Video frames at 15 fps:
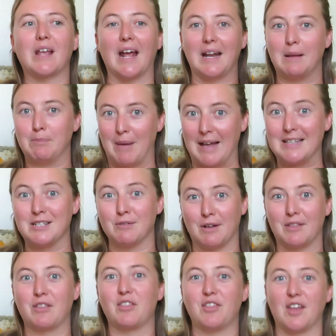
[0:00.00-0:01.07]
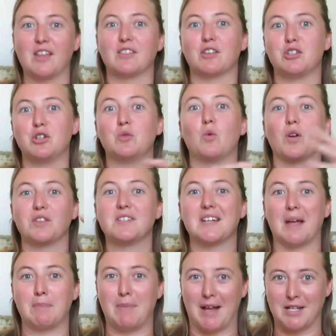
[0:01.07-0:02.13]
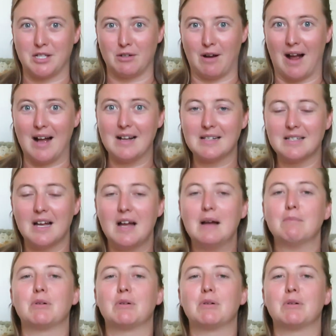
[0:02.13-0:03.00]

getting better at the thing that you want to get better at,